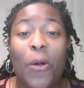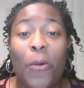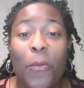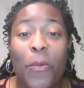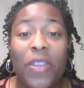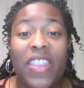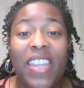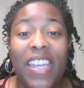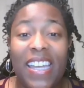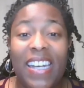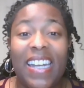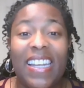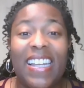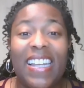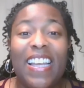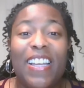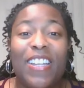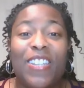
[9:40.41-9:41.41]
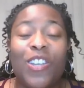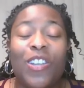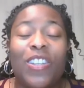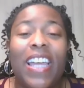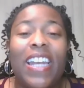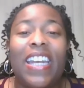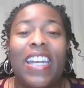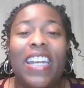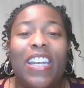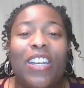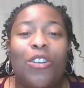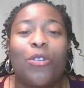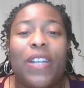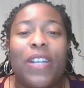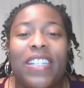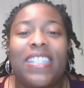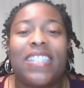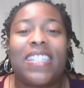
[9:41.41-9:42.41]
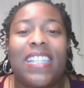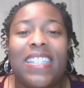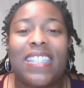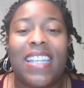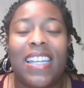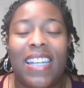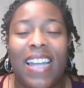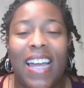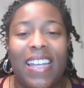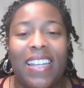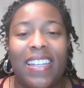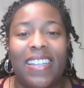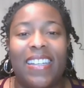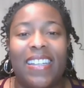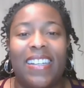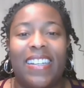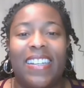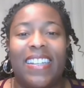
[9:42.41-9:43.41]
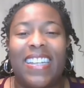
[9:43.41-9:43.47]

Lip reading: within it so that it increases the likelihood.